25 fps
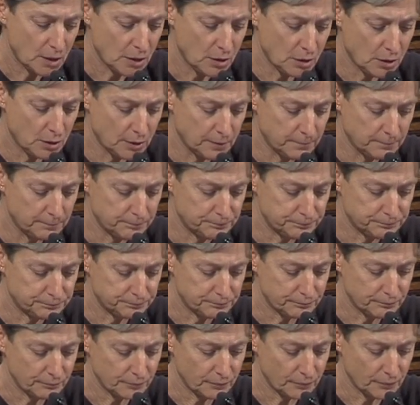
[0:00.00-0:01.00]
And
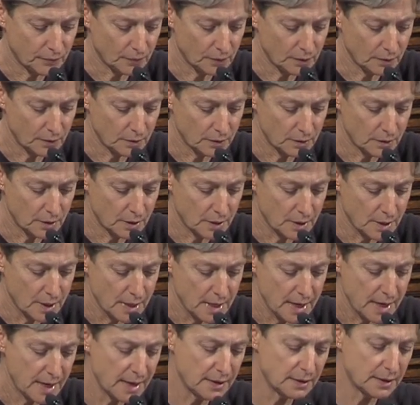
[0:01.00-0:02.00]

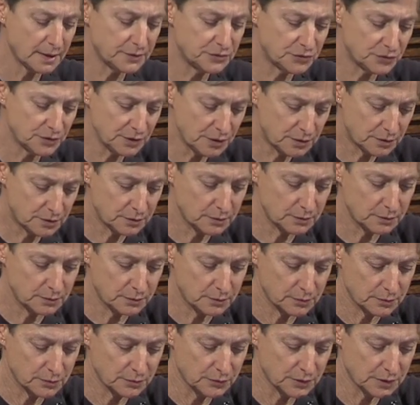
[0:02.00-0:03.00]
I think
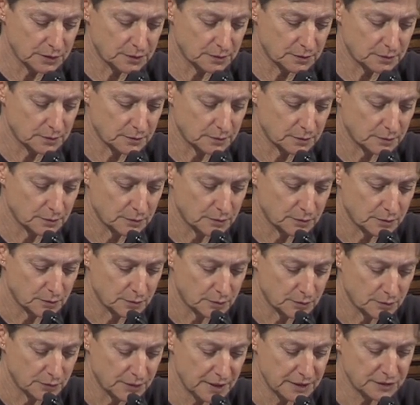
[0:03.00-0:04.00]

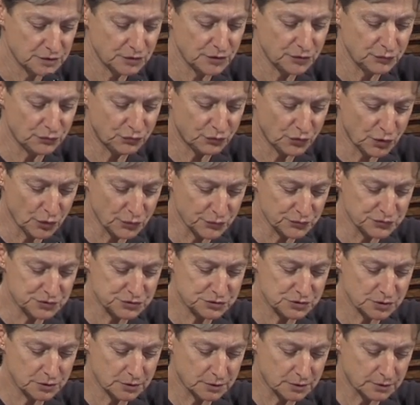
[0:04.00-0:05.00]
that
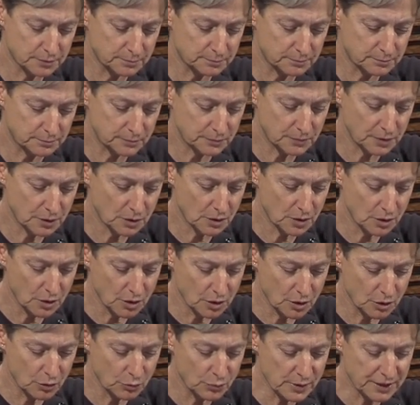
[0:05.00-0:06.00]
involves
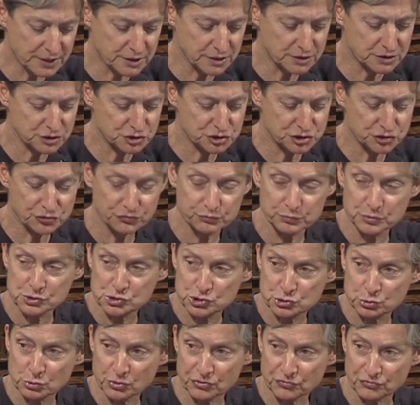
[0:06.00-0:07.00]
a recognition of
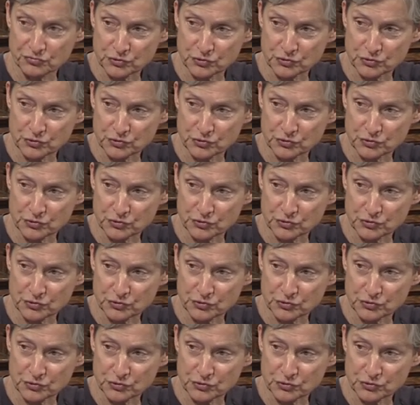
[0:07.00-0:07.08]
mutual